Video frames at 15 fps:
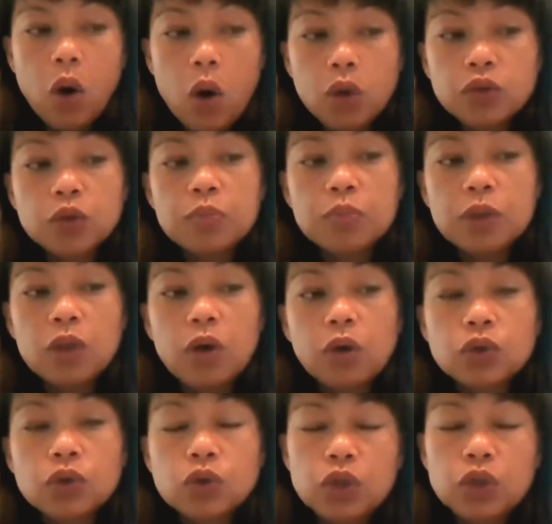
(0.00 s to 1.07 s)
also
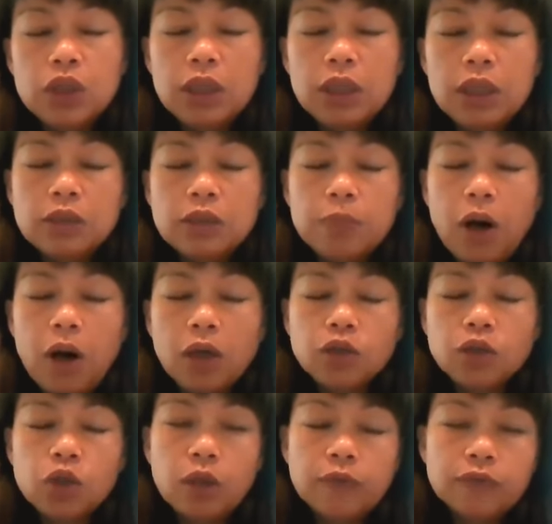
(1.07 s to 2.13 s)
because she is
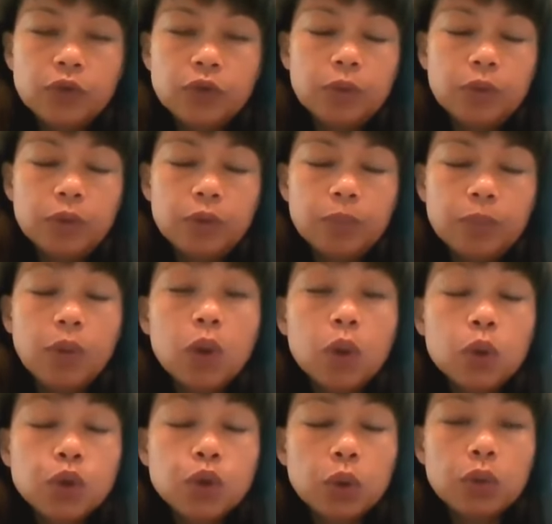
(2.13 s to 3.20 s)
part of the
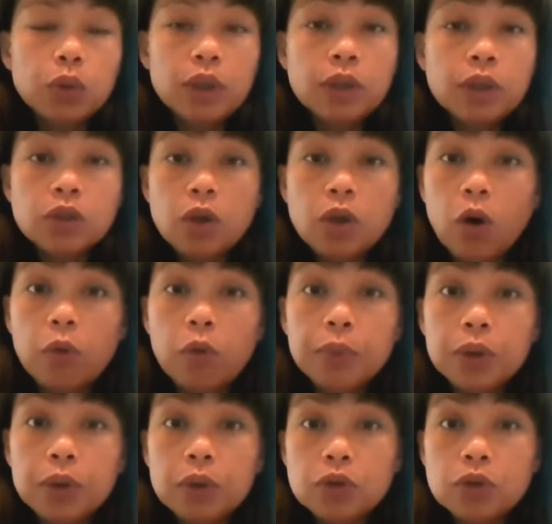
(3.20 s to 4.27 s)
Pluto in
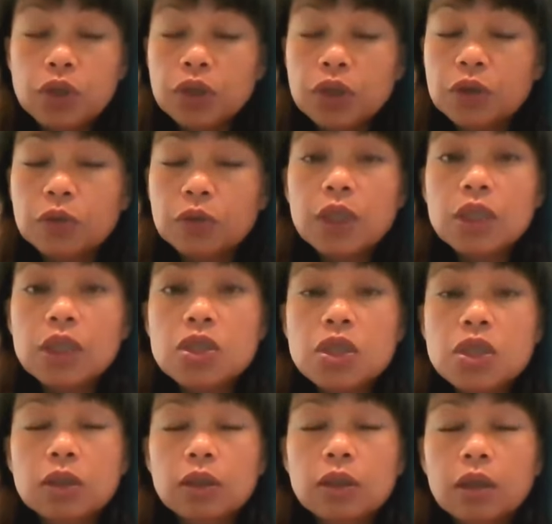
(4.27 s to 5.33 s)
Scorpio
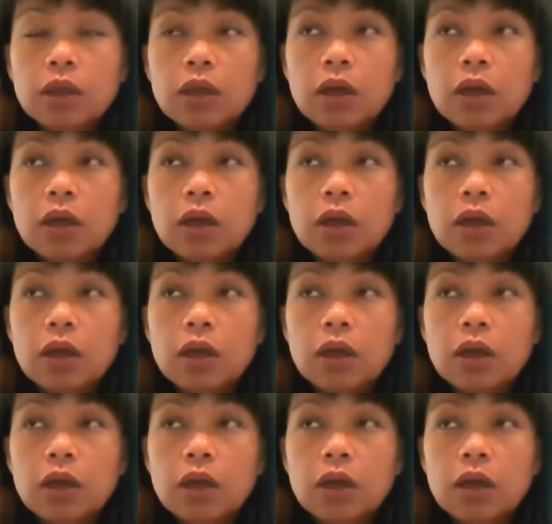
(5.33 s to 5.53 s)
generation